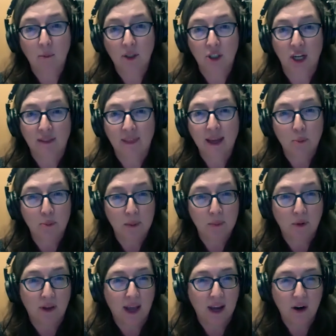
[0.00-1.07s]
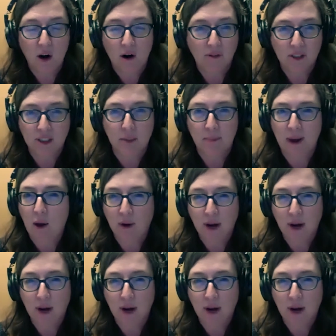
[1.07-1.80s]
which I think people get nervous about,